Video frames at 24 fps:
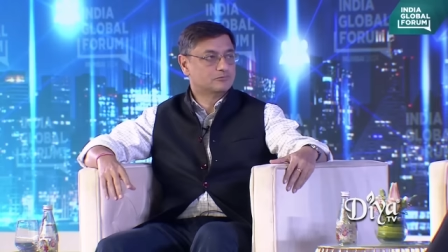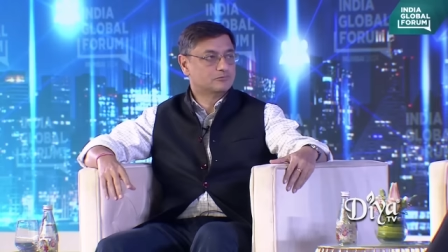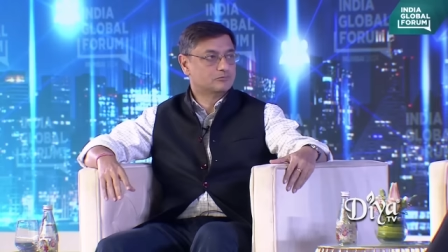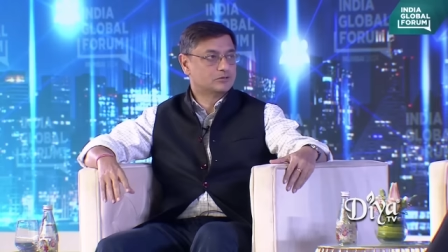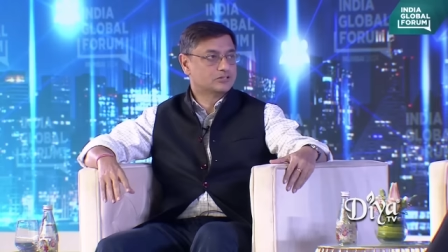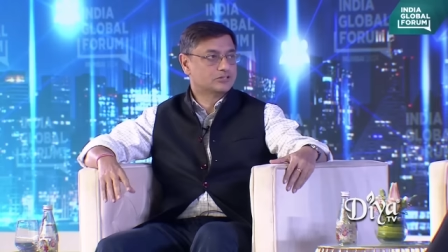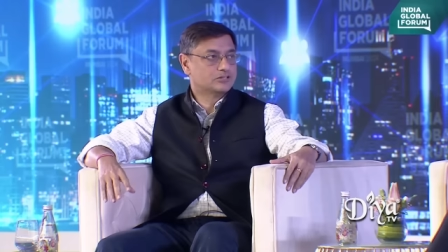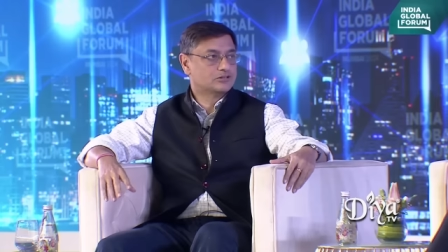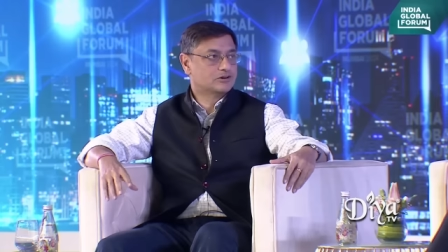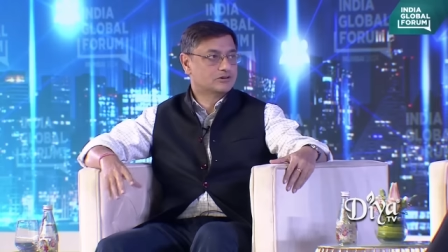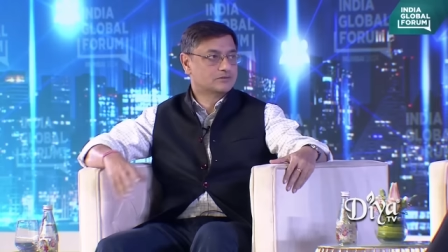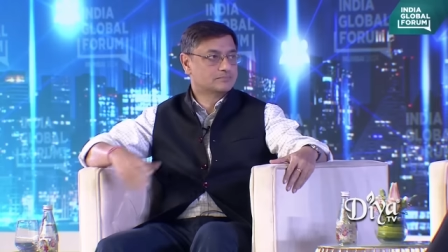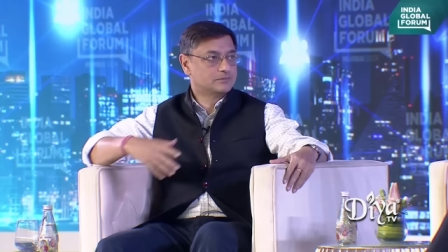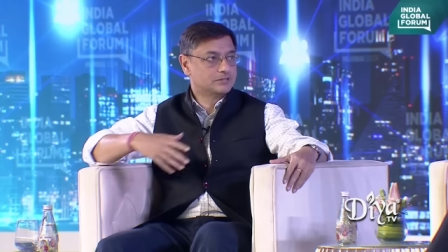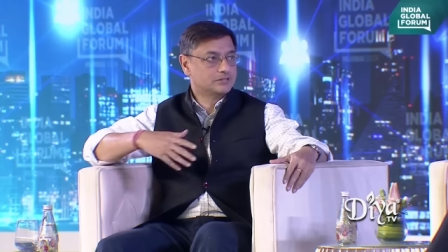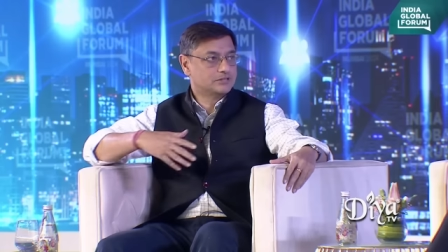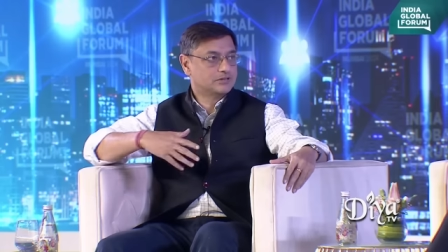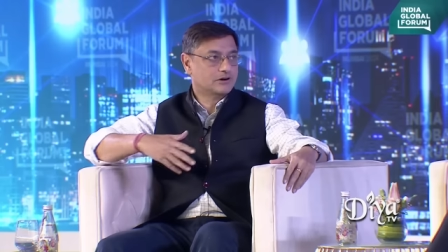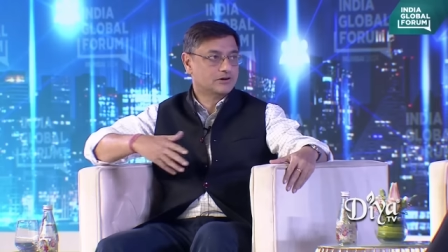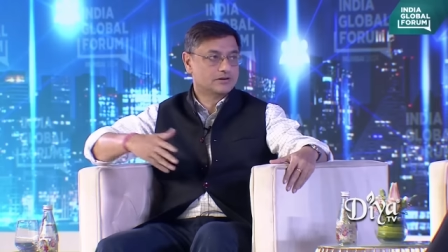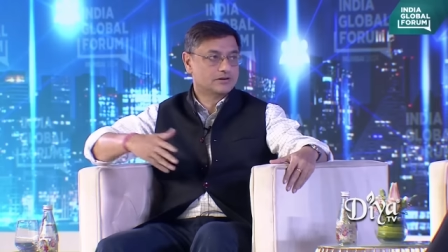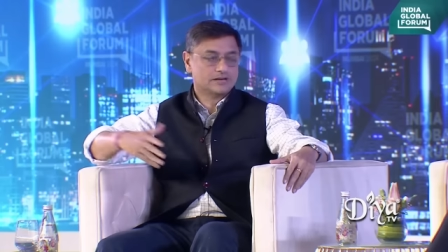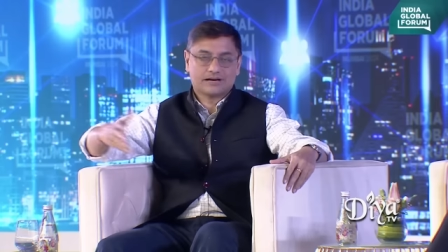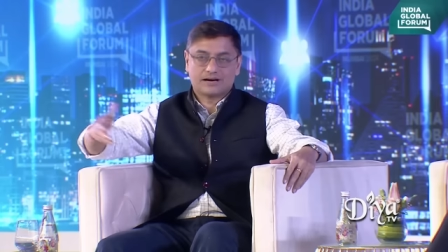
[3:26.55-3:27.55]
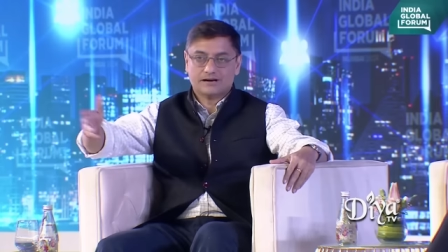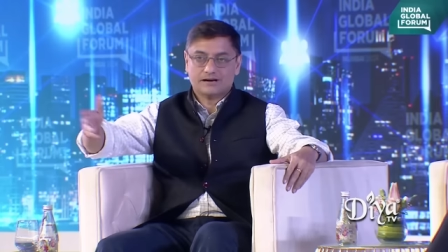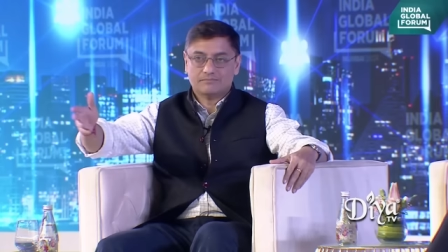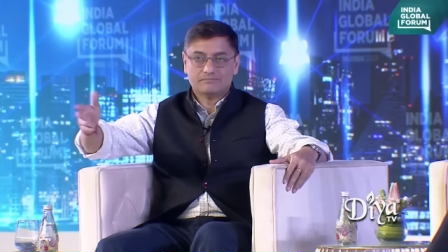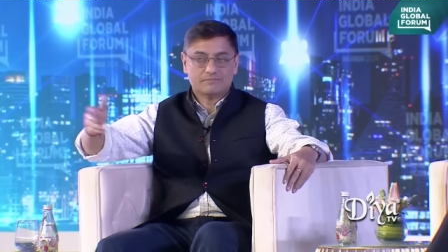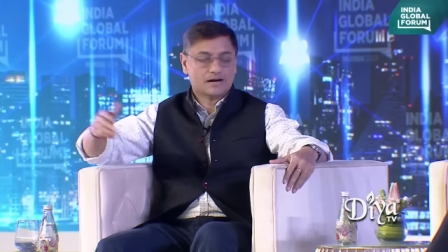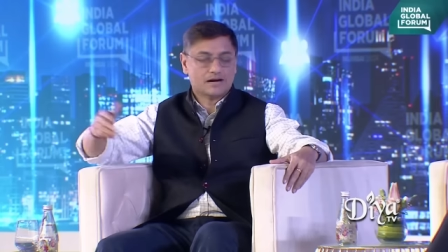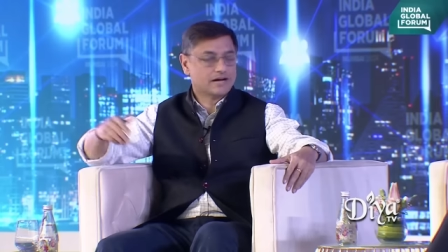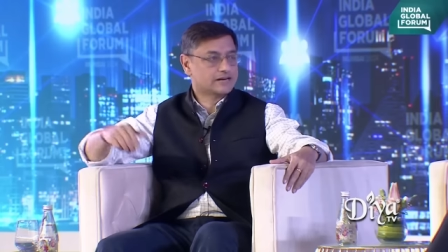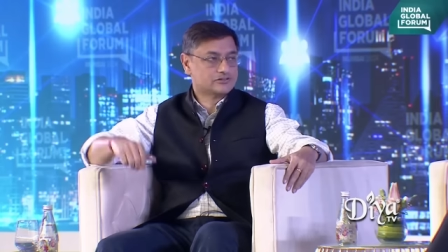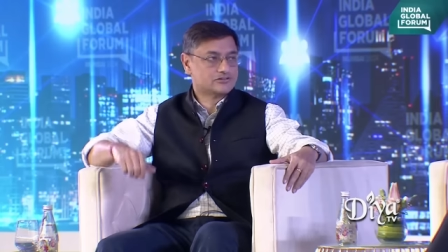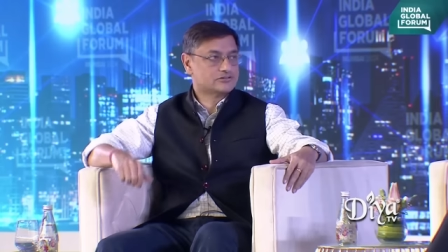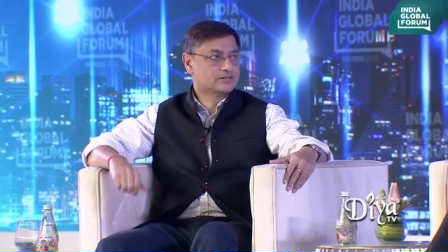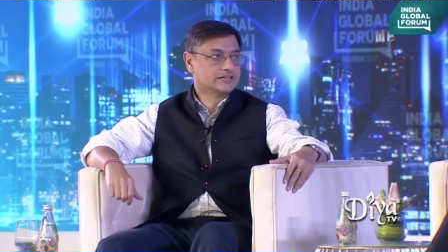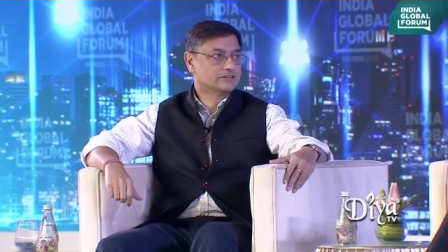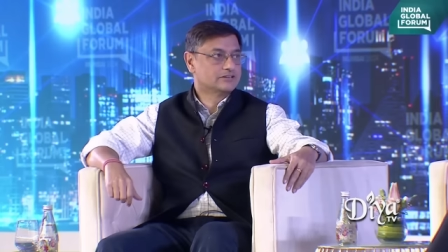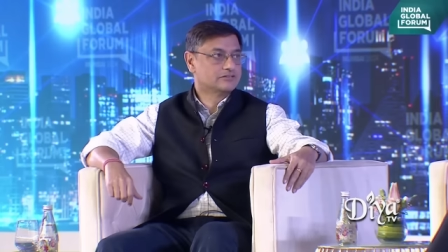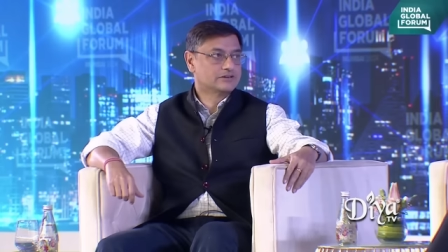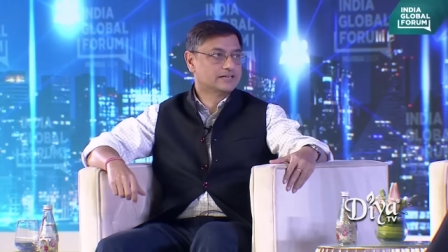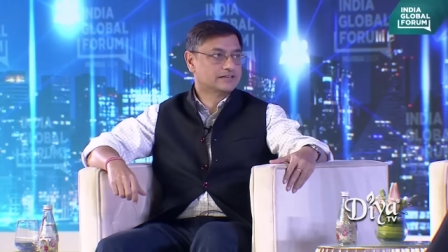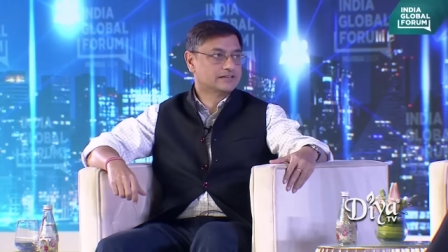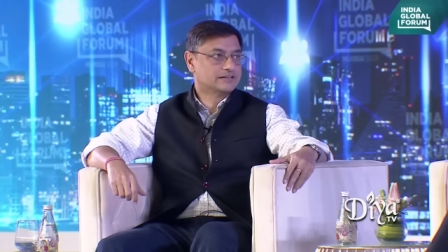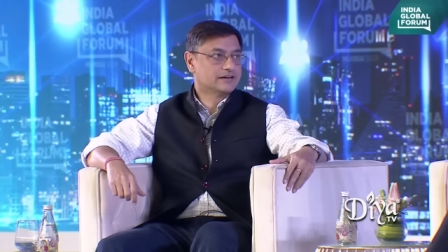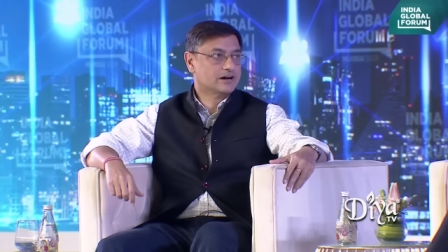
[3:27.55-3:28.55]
would not be on a comeback trail right